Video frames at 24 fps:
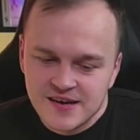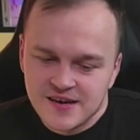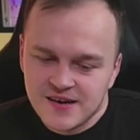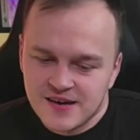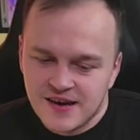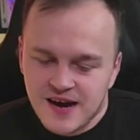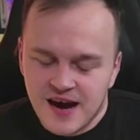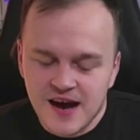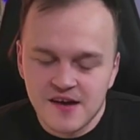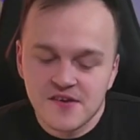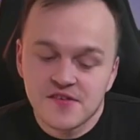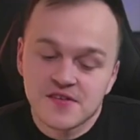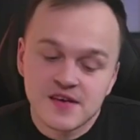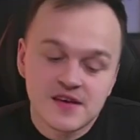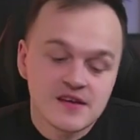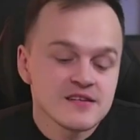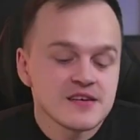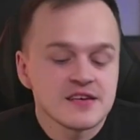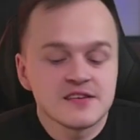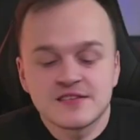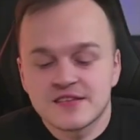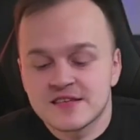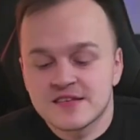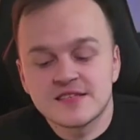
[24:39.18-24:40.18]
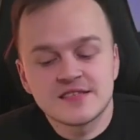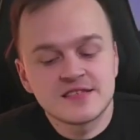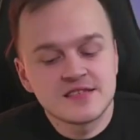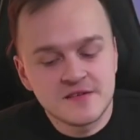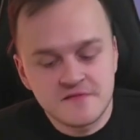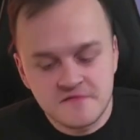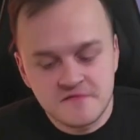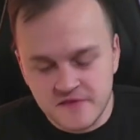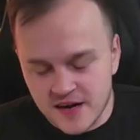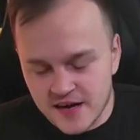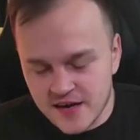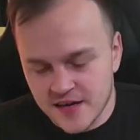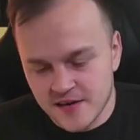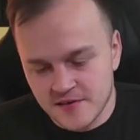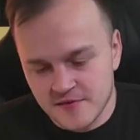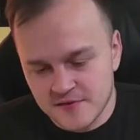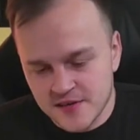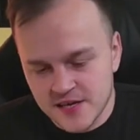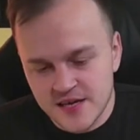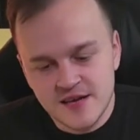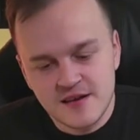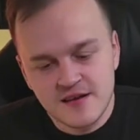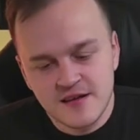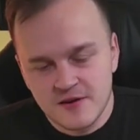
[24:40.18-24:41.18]
I think it is d5,
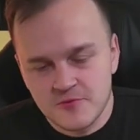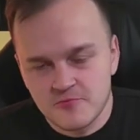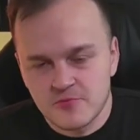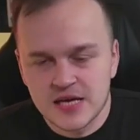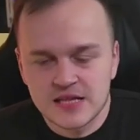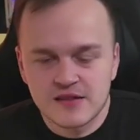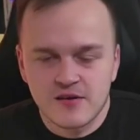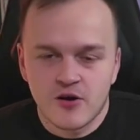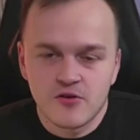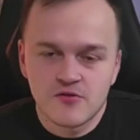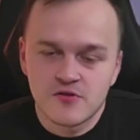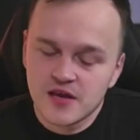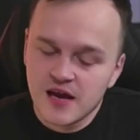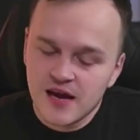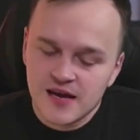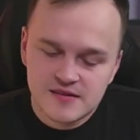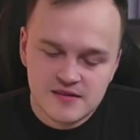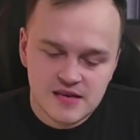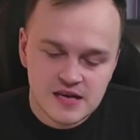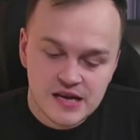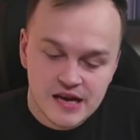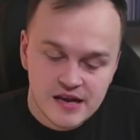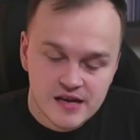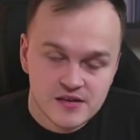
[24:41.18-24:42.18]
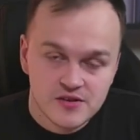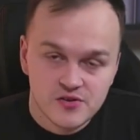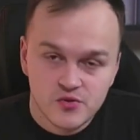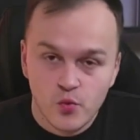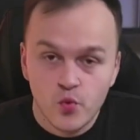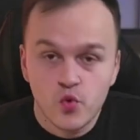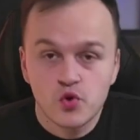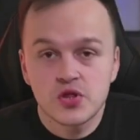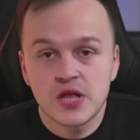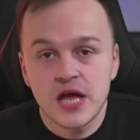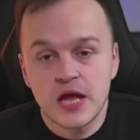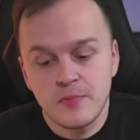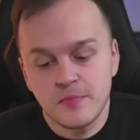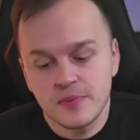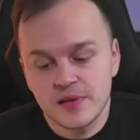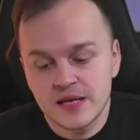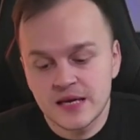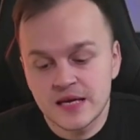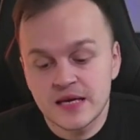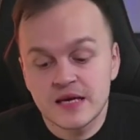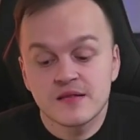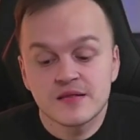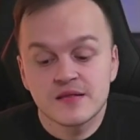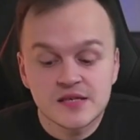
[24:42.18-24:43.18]
yeah. But on the other hand, would I
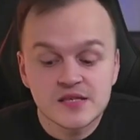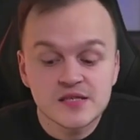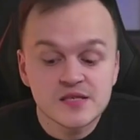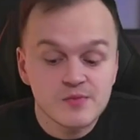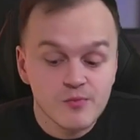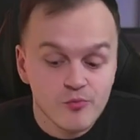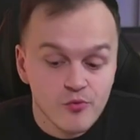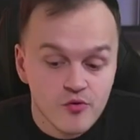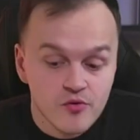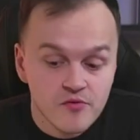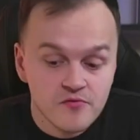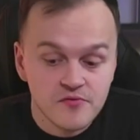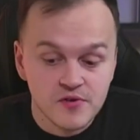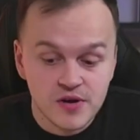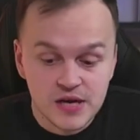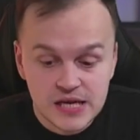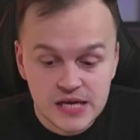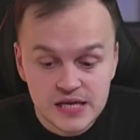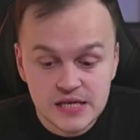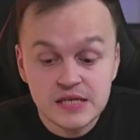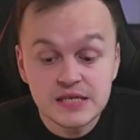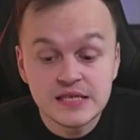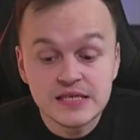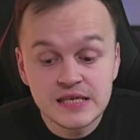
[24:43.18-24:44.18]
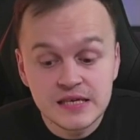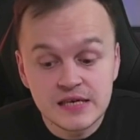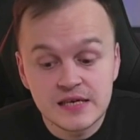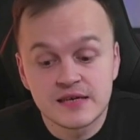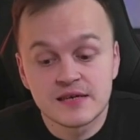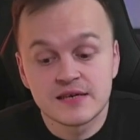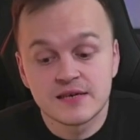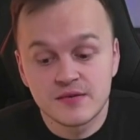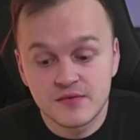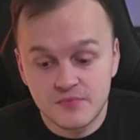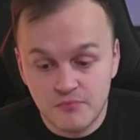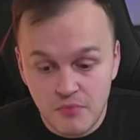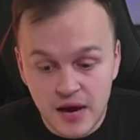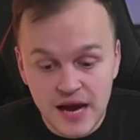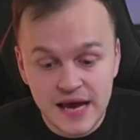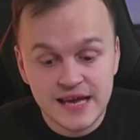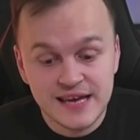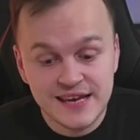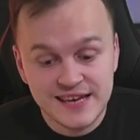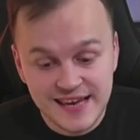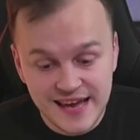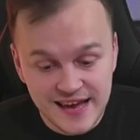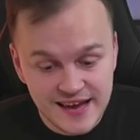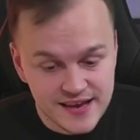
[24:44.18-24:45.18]
play this move in my
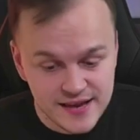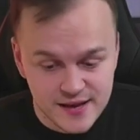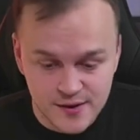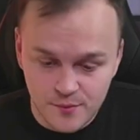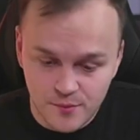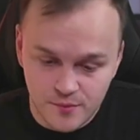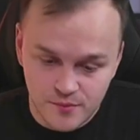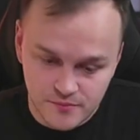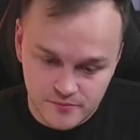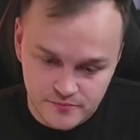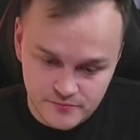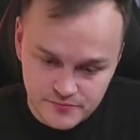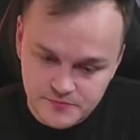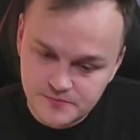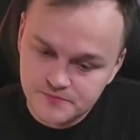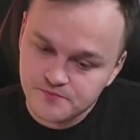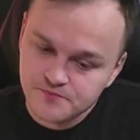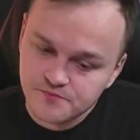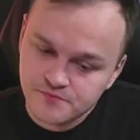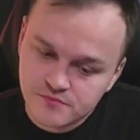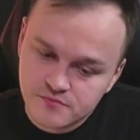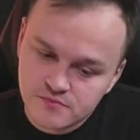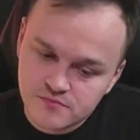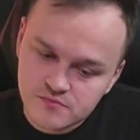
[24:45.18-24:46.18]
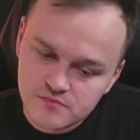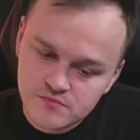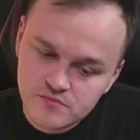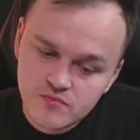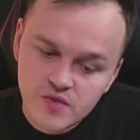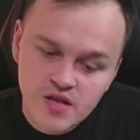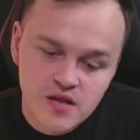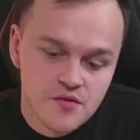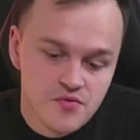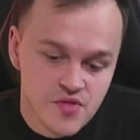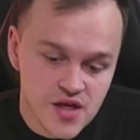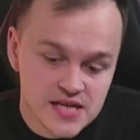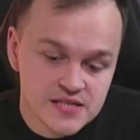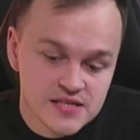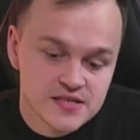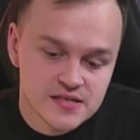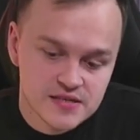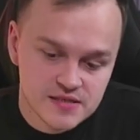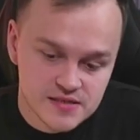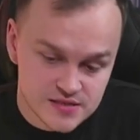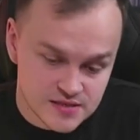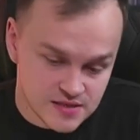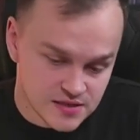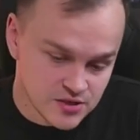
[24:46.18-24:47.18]
game? That
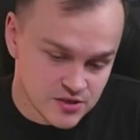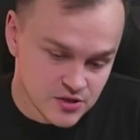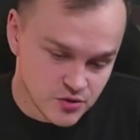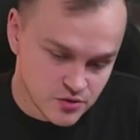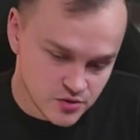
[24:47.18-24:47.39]
is a good